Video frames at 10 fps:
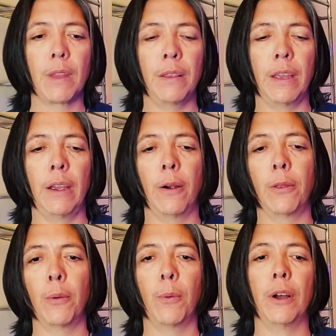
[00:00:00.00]
They are
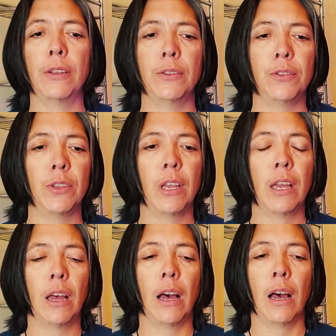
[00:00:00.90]
the ones
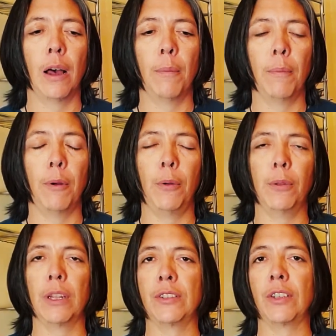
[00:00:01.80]
who,
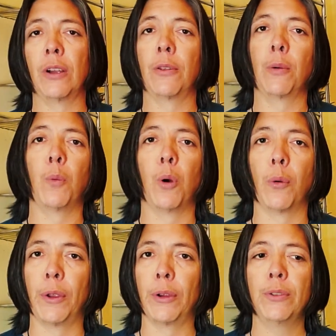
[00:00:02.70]
let's say, are the
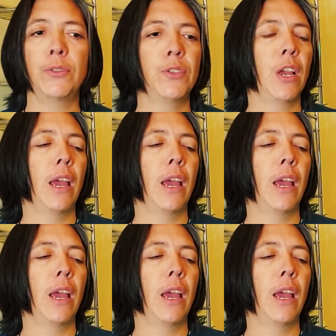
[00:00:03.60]
warriors,